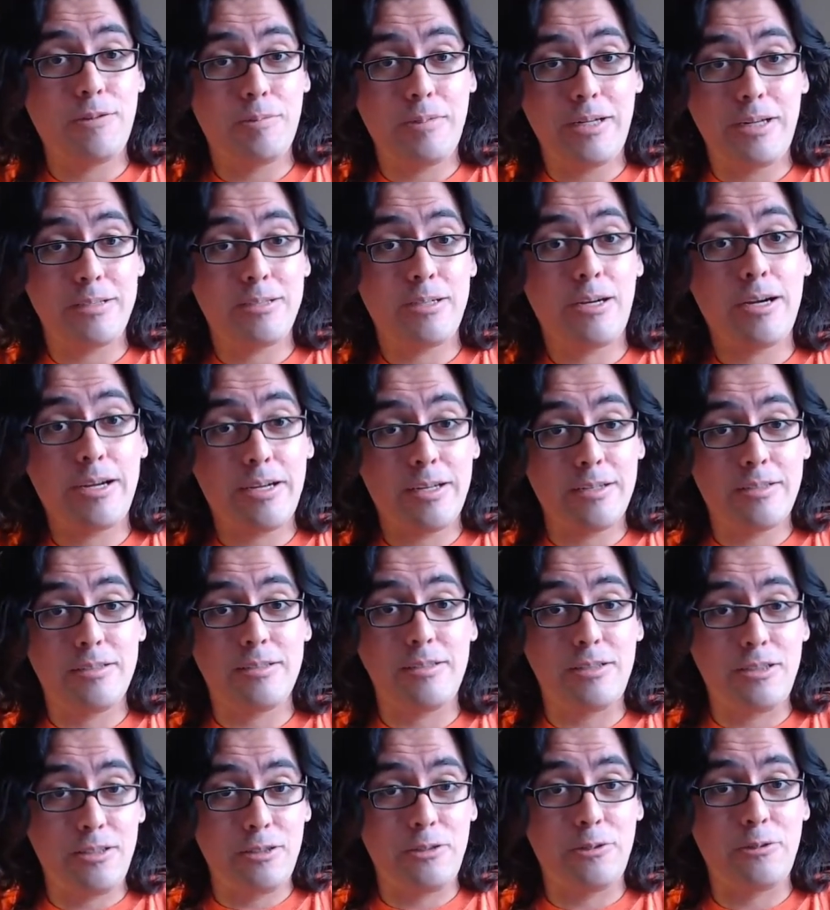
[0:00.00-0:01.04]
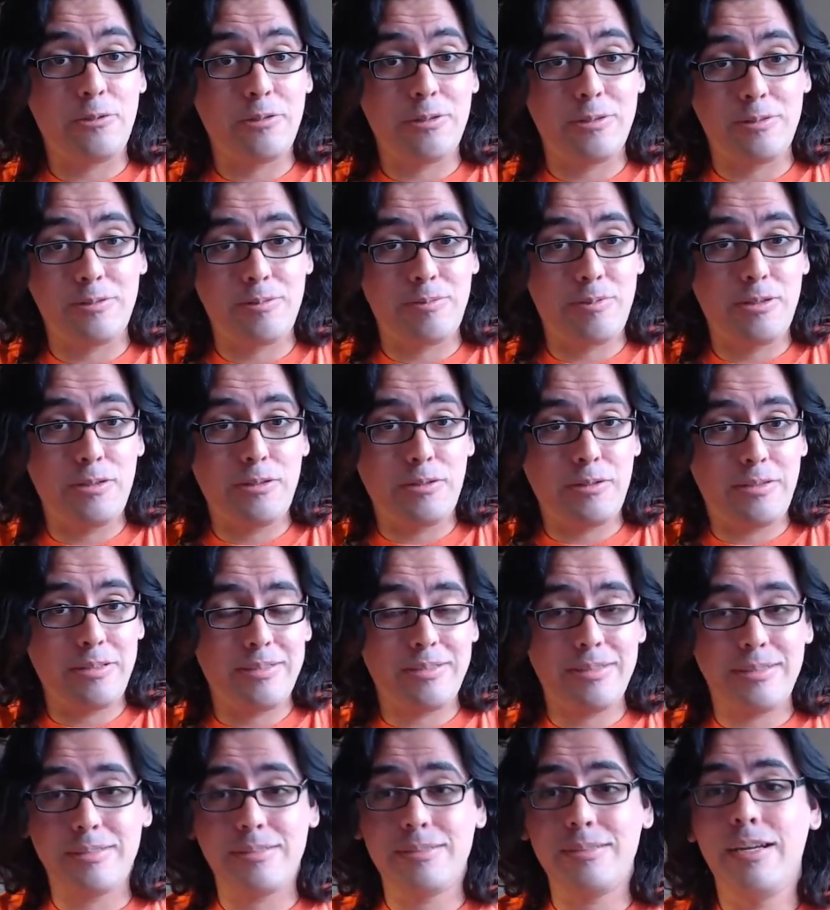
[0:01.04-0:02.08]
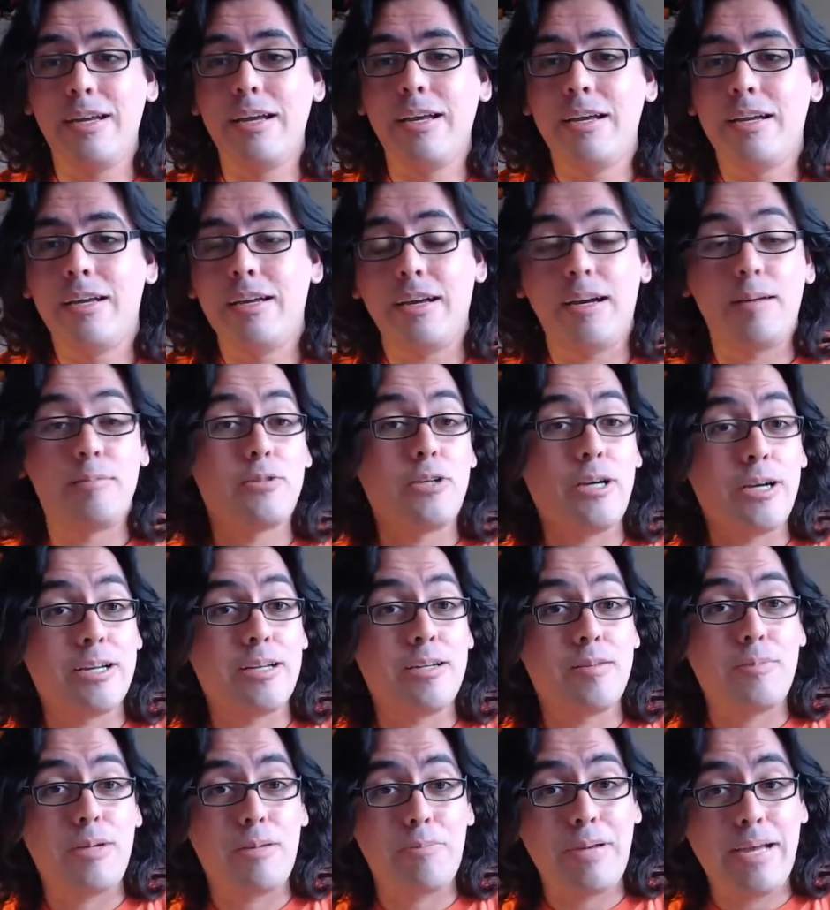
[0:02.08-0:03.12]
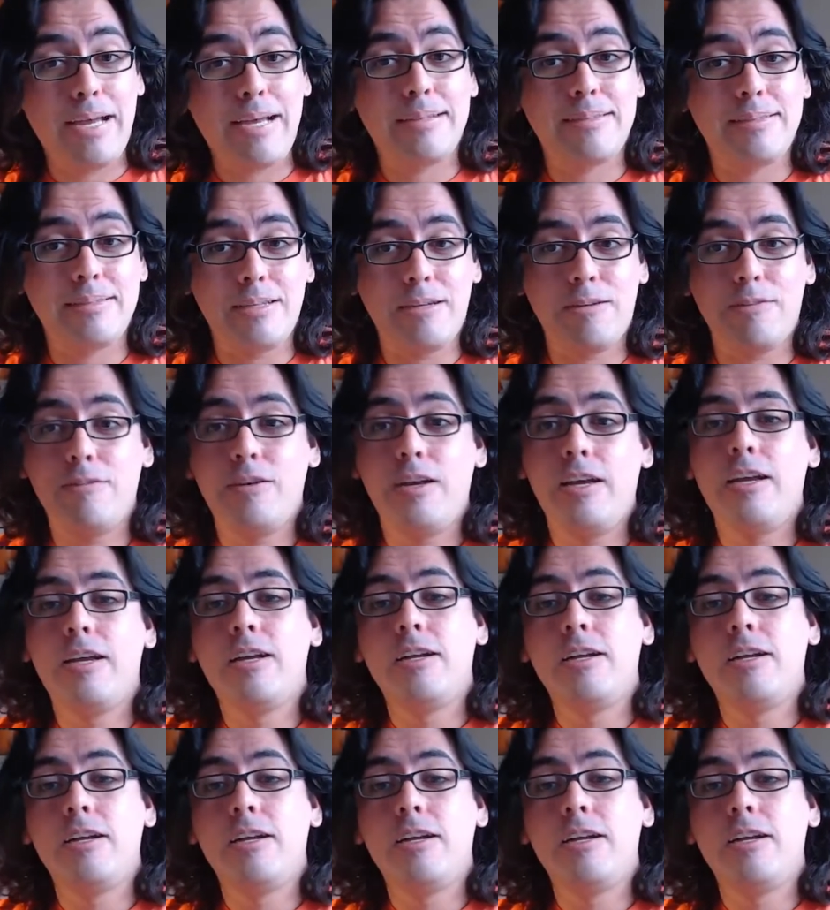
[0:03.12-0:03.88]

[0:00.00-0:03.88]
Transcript: I'm not talking to you, because you don't exist. I'm talking to my past self.